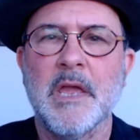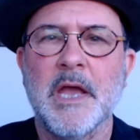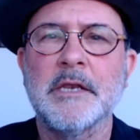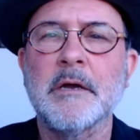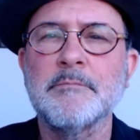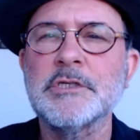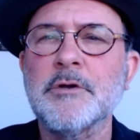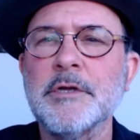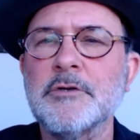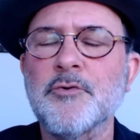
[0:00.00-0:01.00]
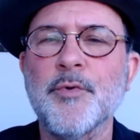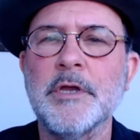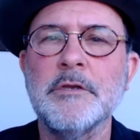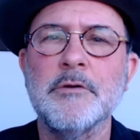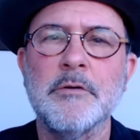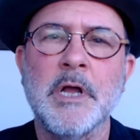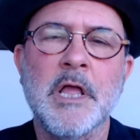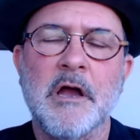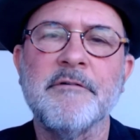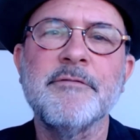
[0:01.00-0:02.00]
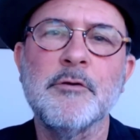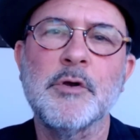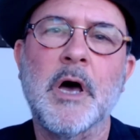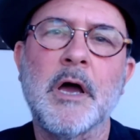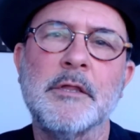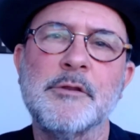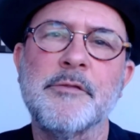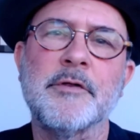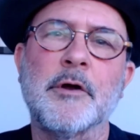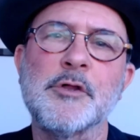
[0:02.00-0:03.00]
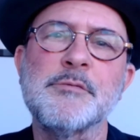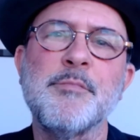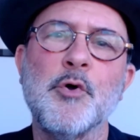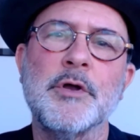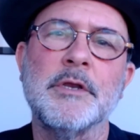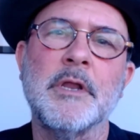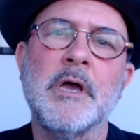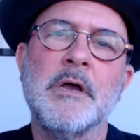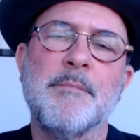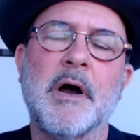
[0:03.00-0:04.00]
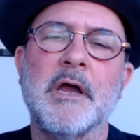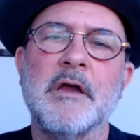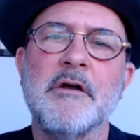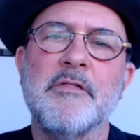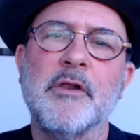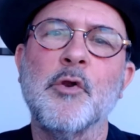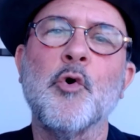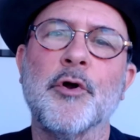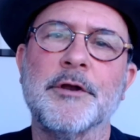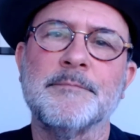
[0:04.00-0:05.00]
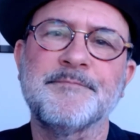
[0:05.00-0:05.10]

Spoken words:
And I'm just going to read you a few lines that are spoken by the Lord.